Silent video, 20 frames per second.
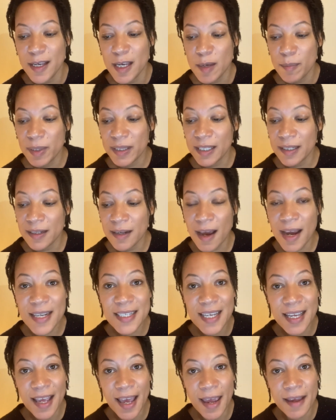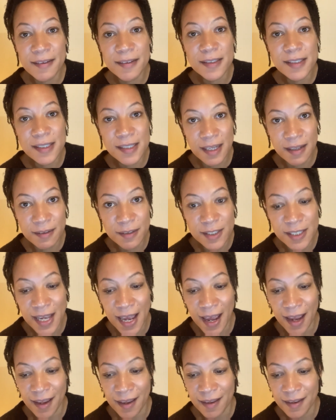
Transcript: but the nightingale still sang.